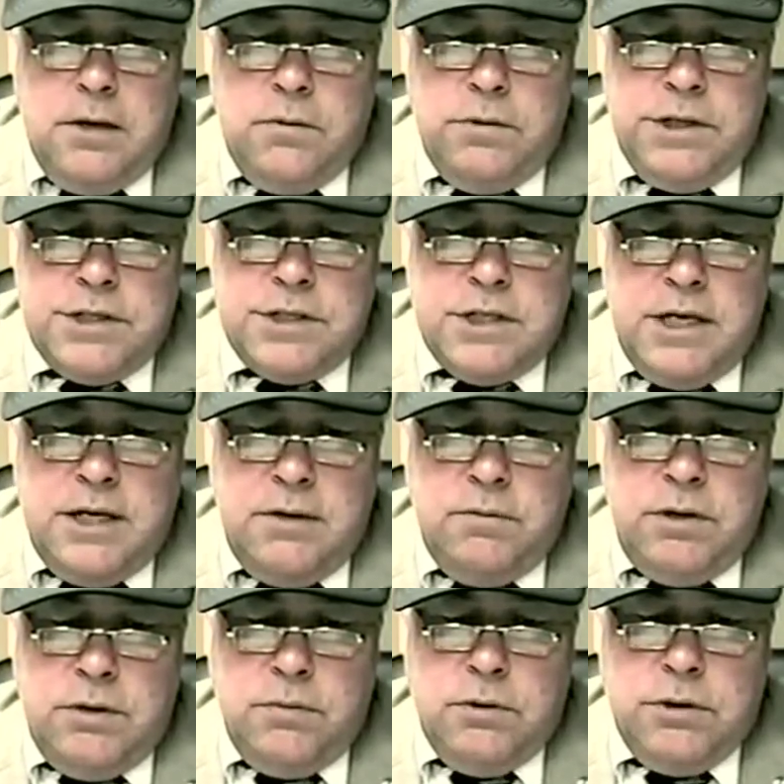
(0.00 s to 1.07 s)
We say
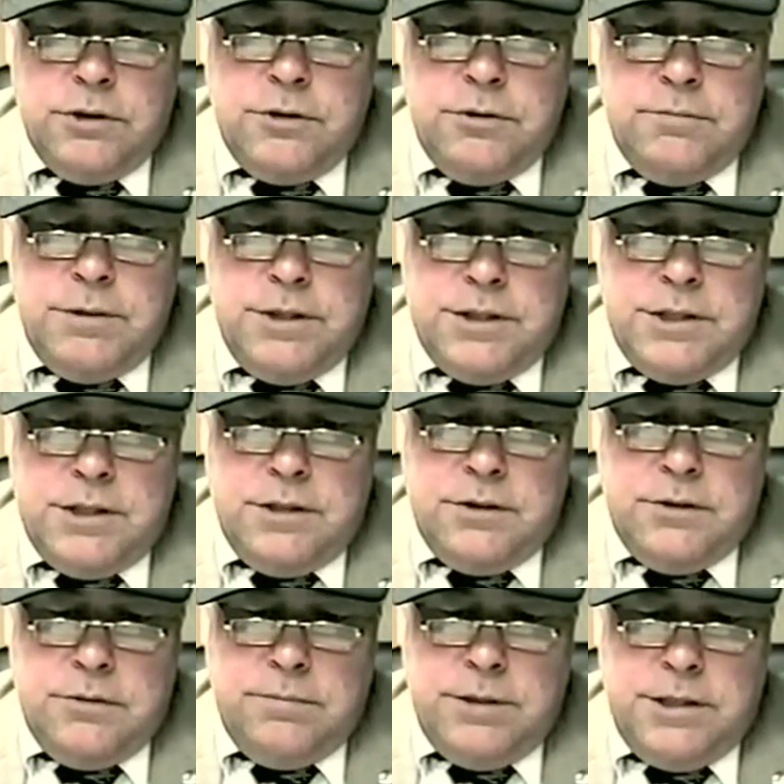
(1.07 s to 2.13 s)
we were too busy
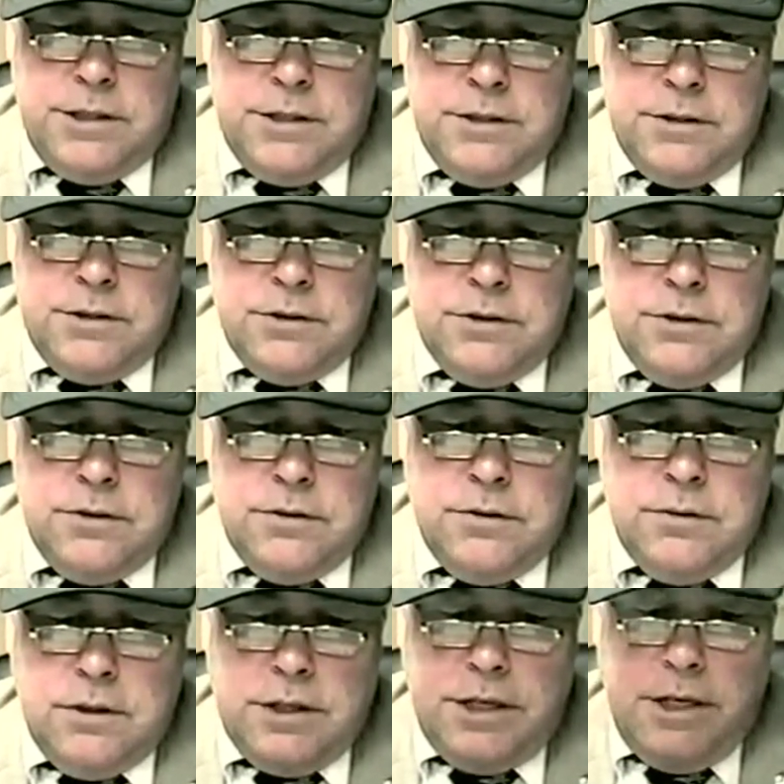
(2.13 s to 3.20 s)
to be concerned
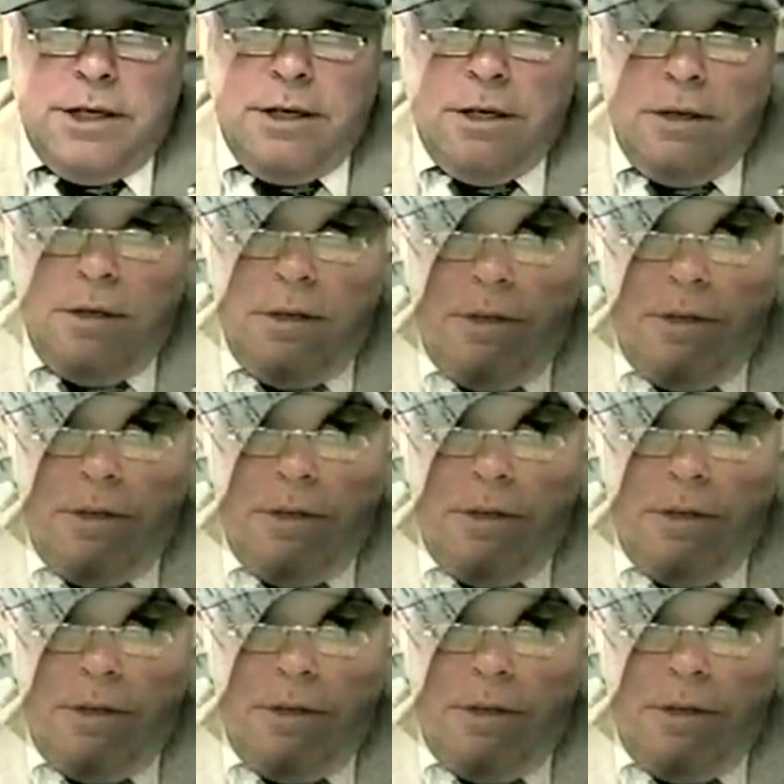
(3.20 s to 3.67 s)
or care,